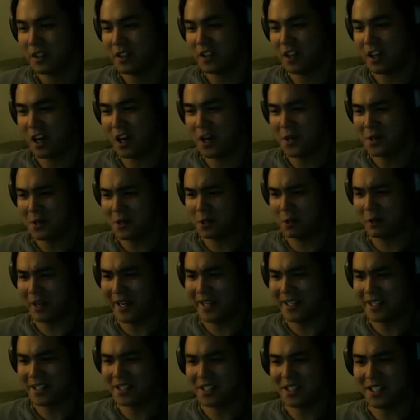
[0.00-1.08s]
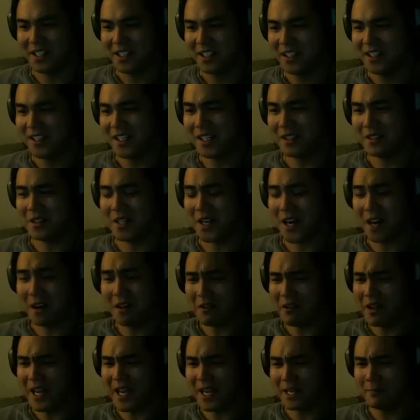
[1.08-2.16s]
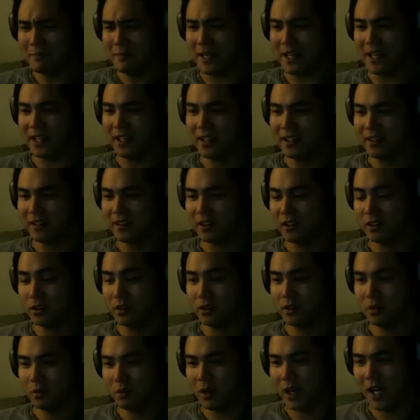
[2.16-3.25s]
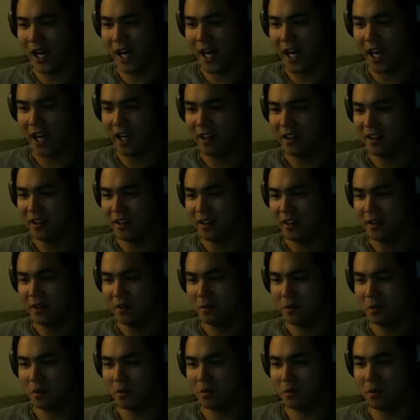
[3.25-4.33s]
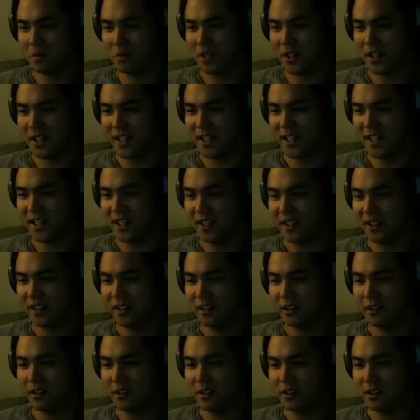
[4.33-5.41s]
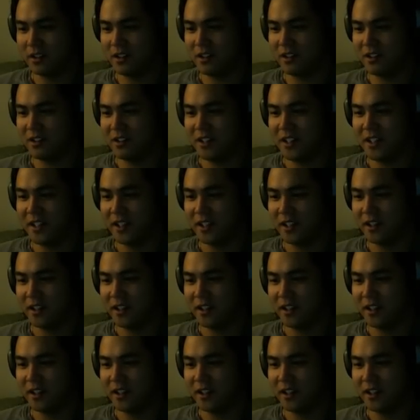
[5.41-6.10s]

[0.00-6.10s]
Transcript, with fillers: Are you crazy? How dare you hit me? Why? Why? Loy?